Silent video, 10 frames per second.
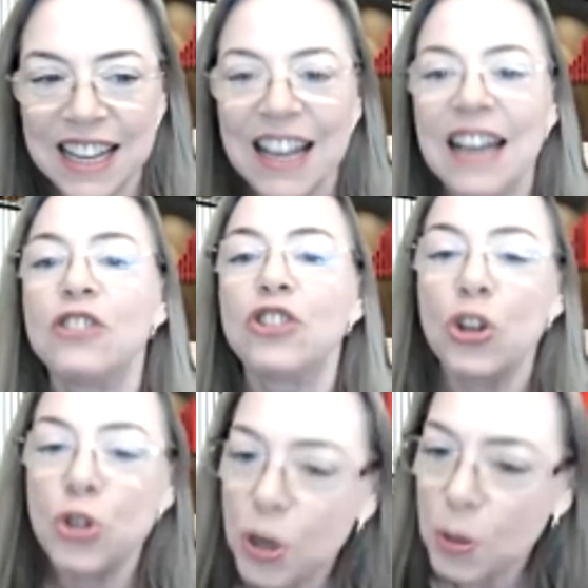
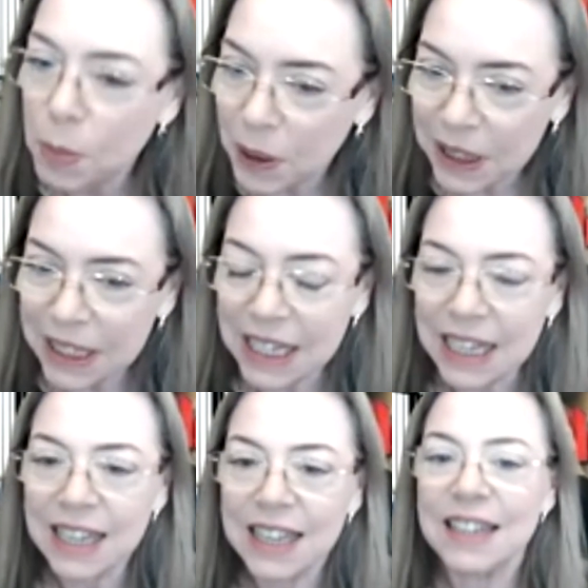
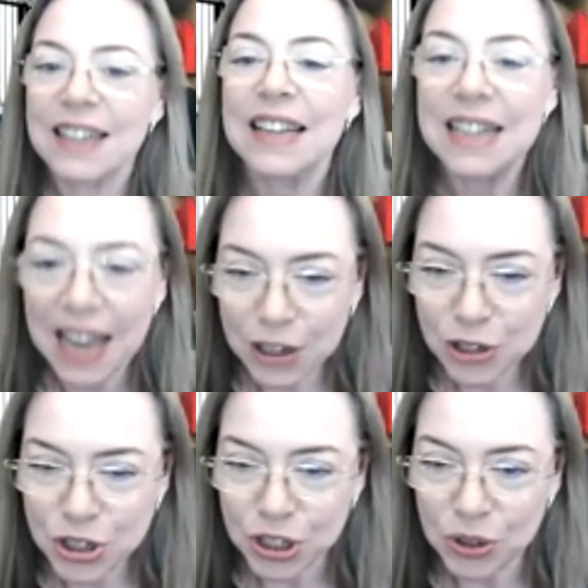sociability,
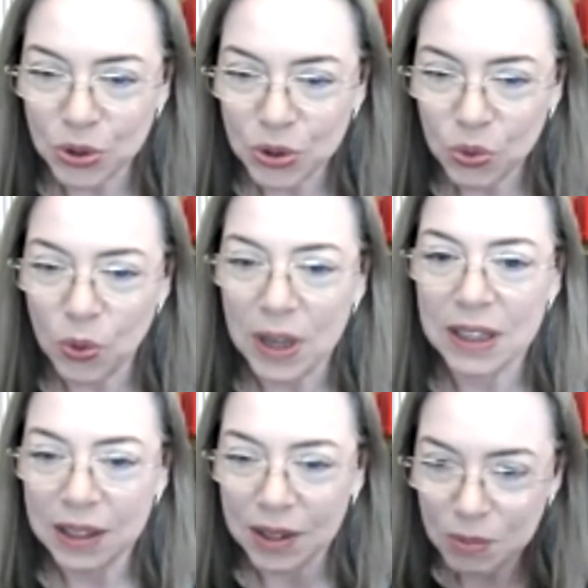connection
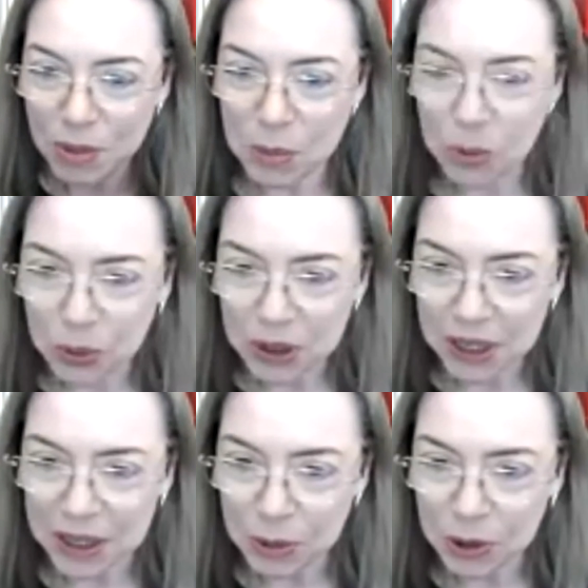with people
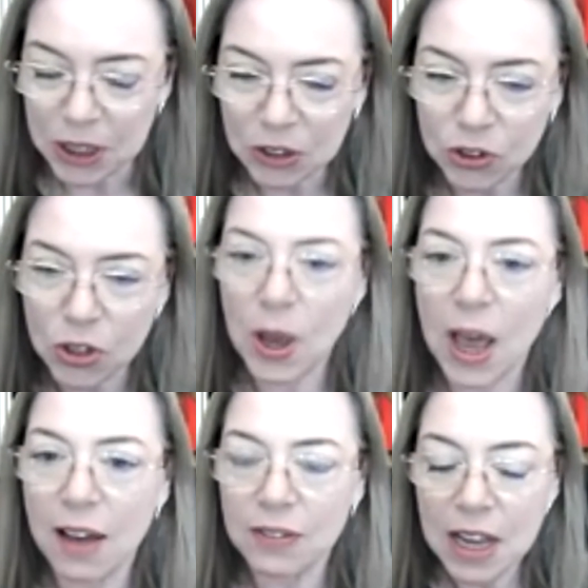within the building. So you
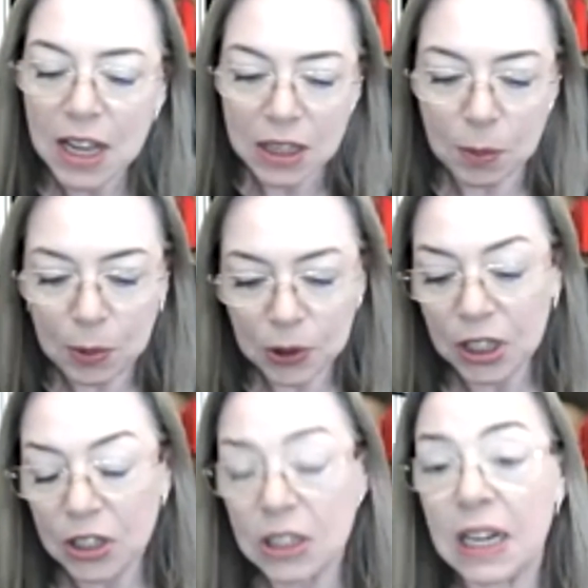have the
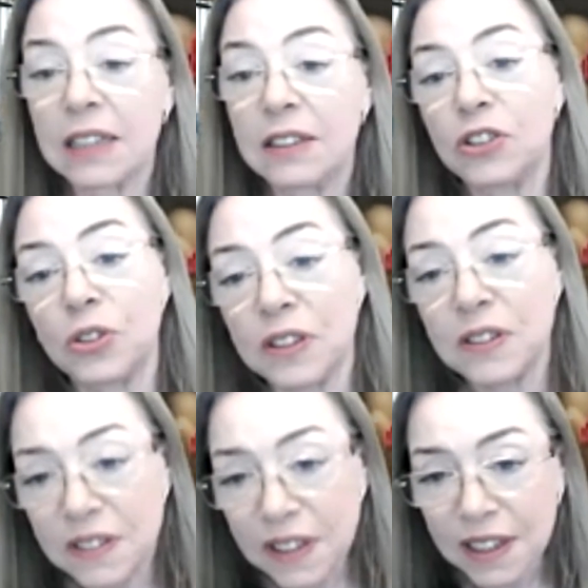building connecting to the
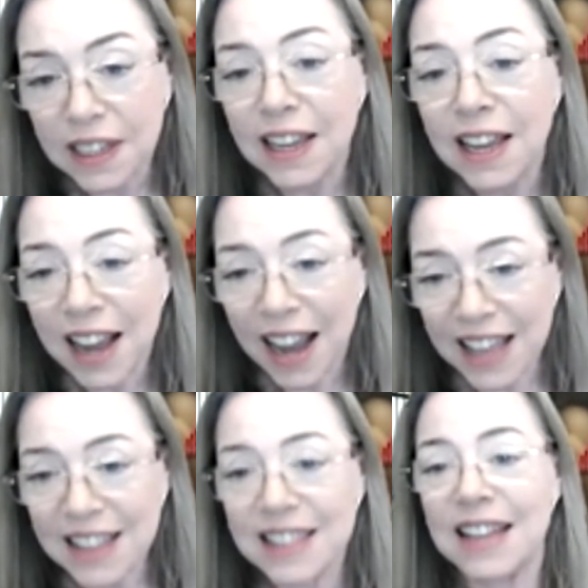city
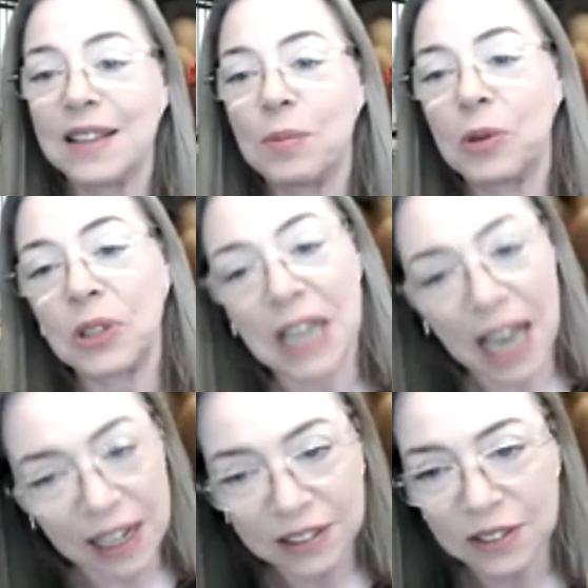and then the building
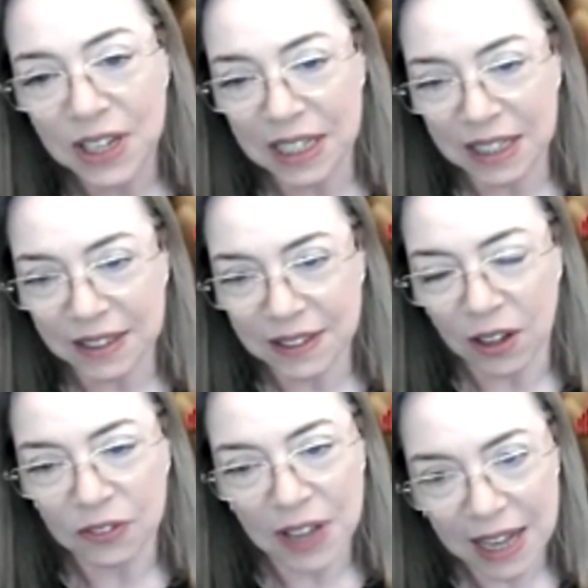activating
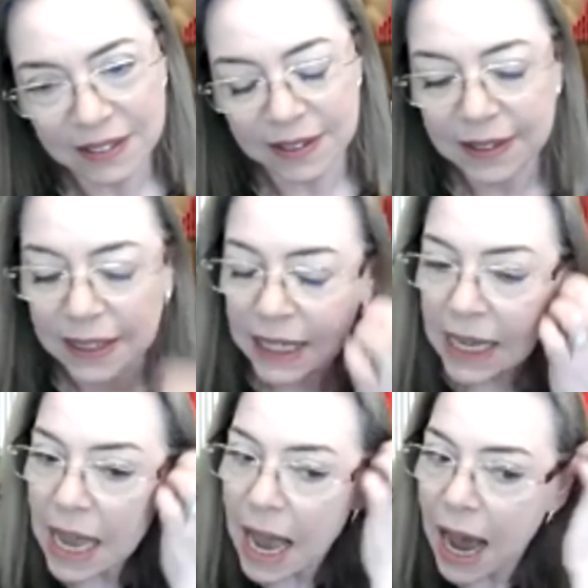itself as a city.
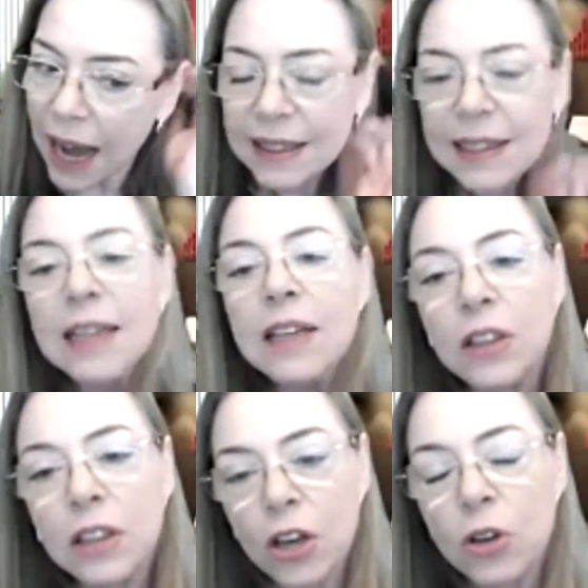I think
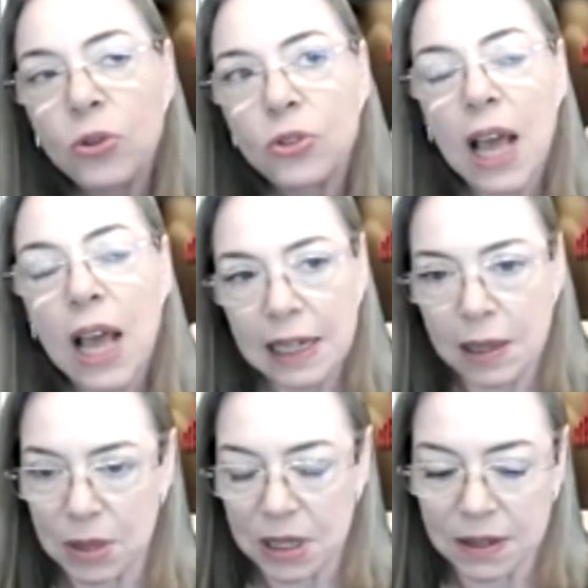those
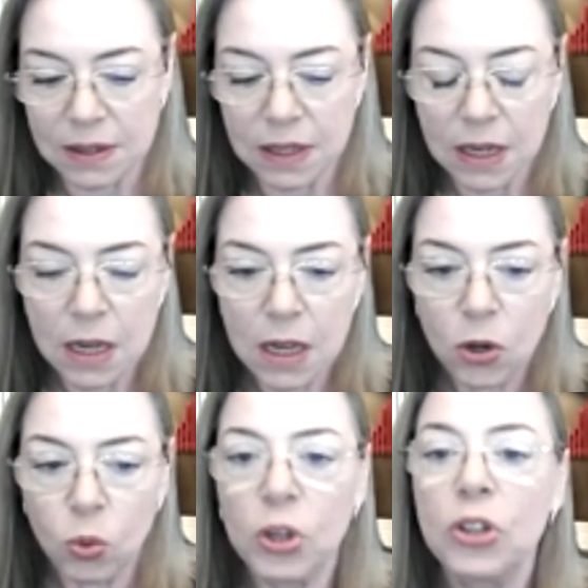elements
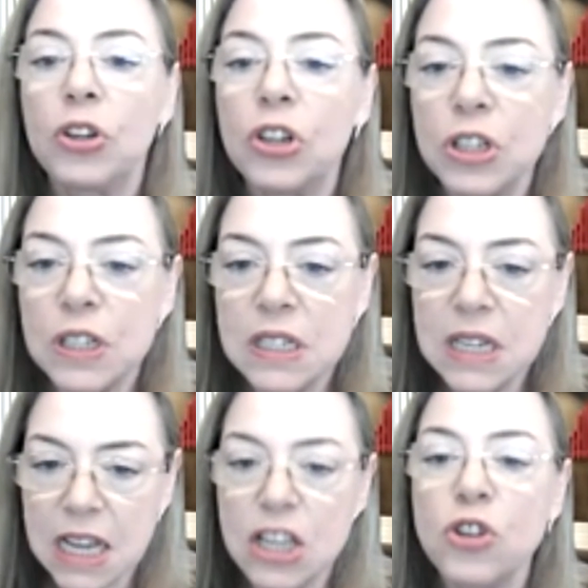will
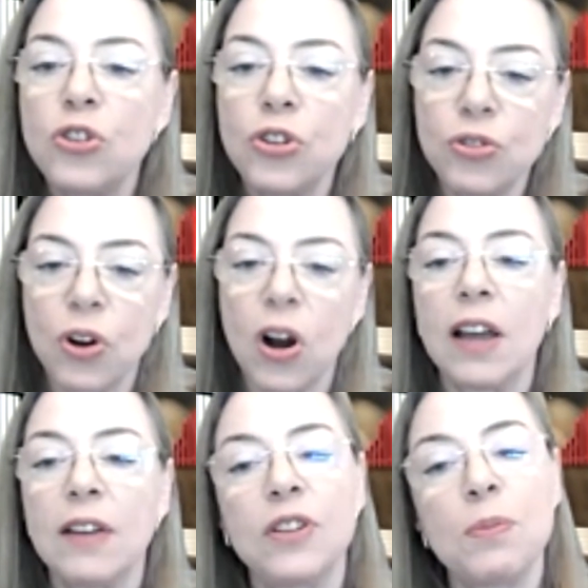continue to
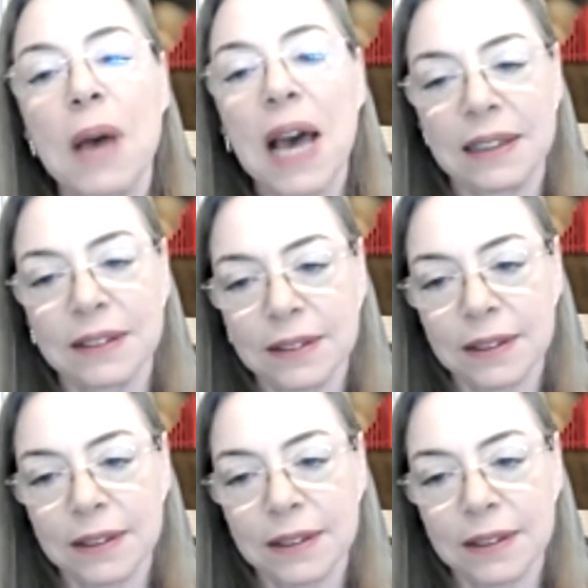drive demand.